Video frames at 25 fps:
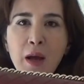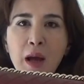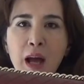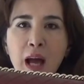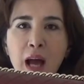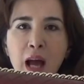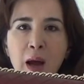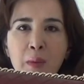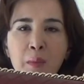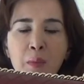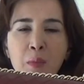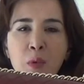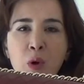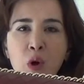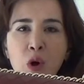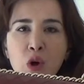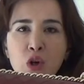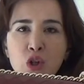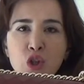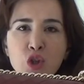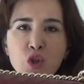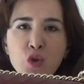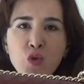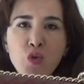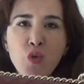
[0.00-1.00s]
a more
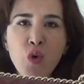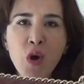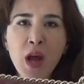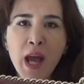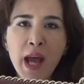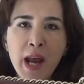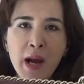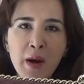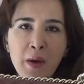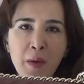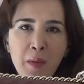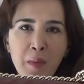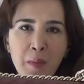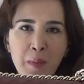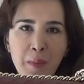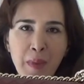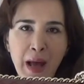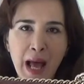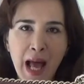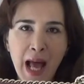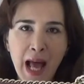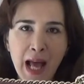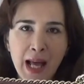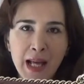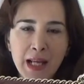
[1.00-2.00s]
square
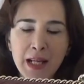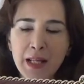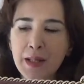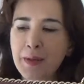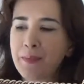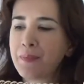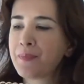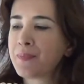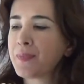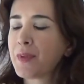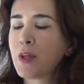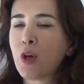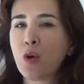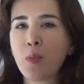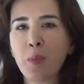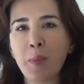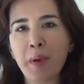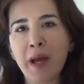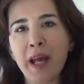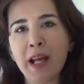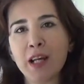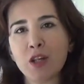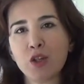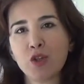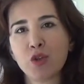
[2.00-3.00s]
bag
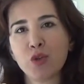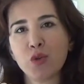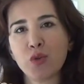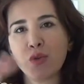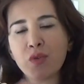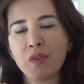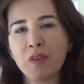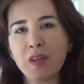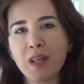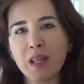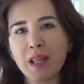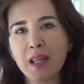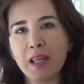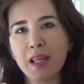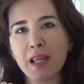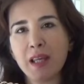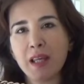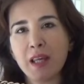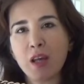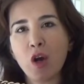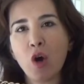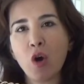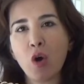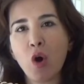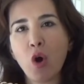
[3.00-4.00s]
compared to
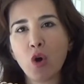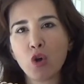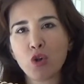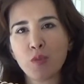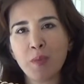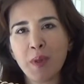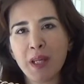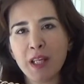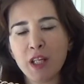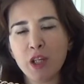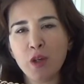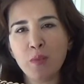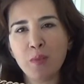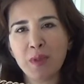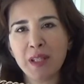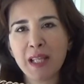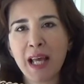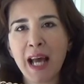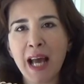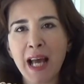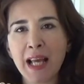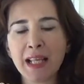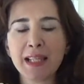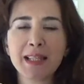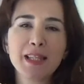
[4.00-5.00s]
the old medium
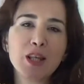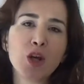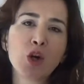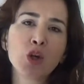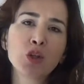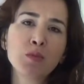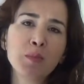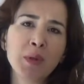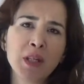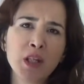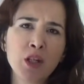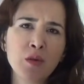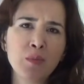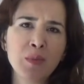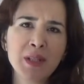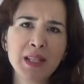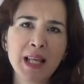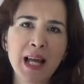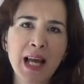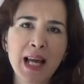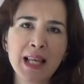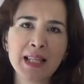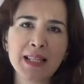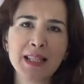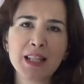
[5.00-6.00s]
size. The old medium
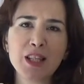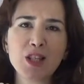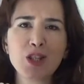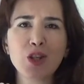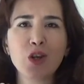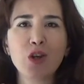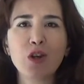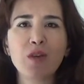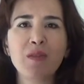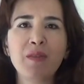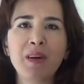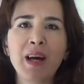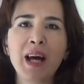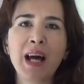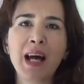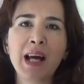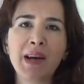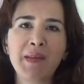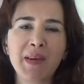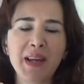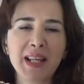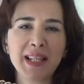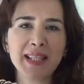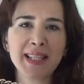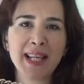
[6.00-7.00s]
size is sort of a
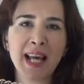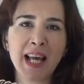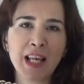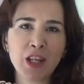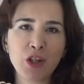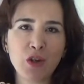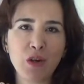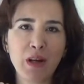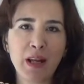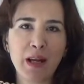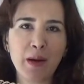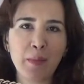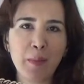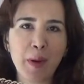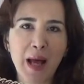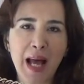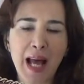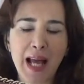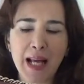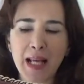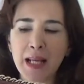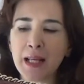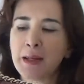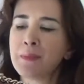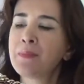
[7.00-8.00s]
rectangular
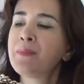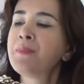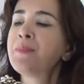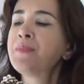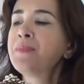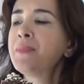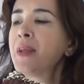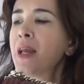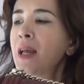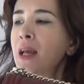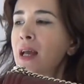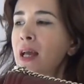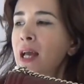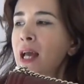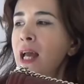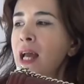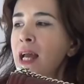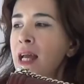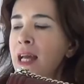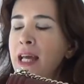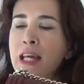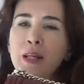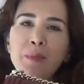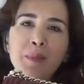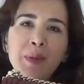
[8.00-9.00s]
bag,
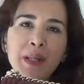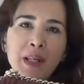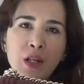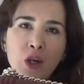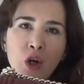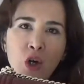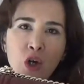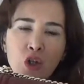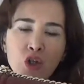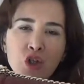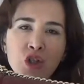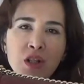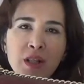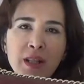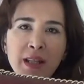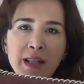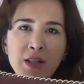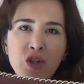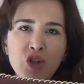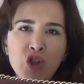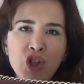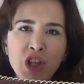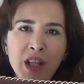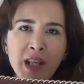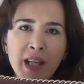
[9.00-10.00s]
and because the
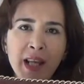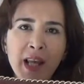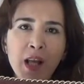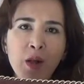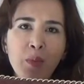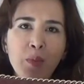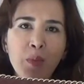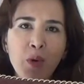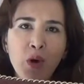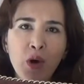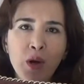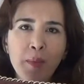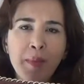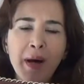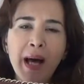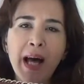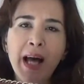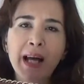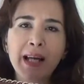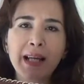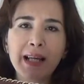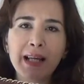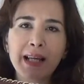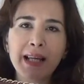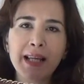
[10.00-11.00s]
Chanel boy
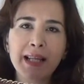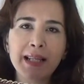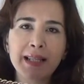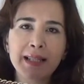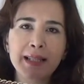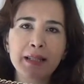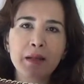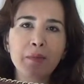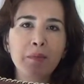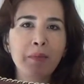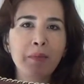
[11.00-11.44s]
bag is